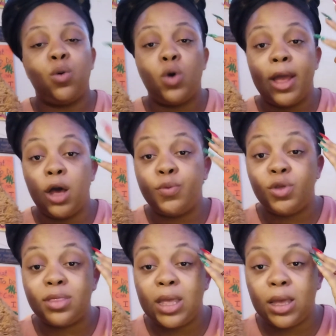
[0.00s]
will help
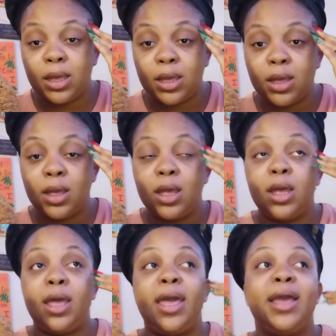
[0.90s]
you think
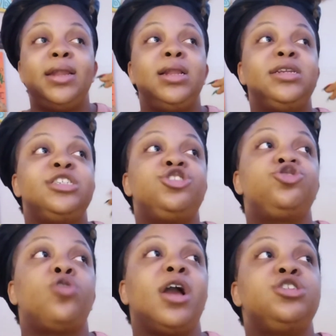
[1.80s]
and
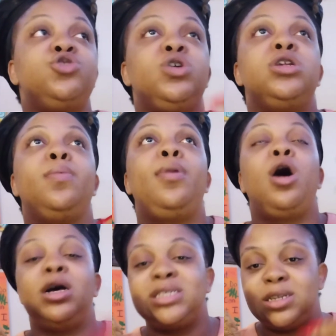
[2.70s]
distract you in a
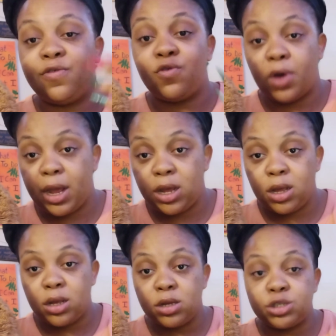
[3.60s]
positive way.
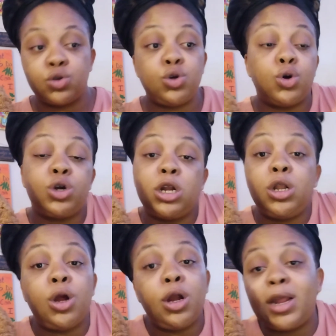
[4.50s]
So you're gonna
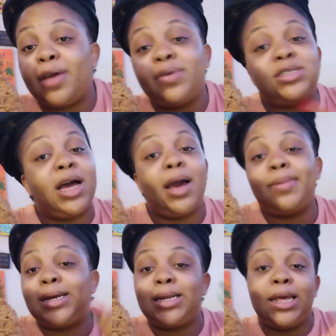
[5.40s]
learn every
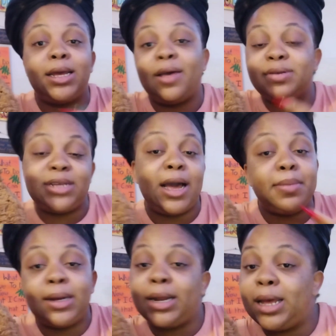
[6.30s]
time you click
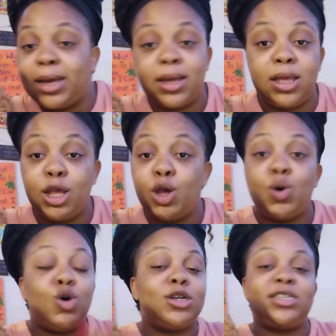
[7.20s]

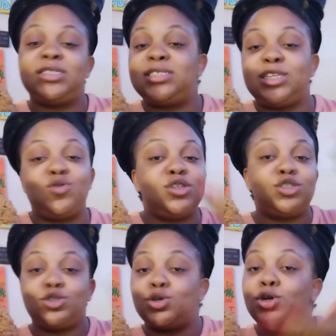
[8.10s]
on this
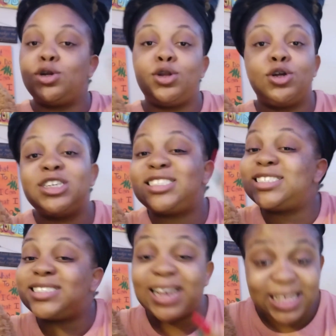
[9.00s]
series, you're gonna learn
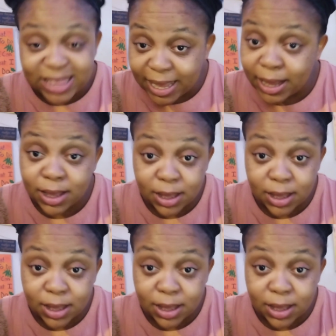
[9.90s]
something.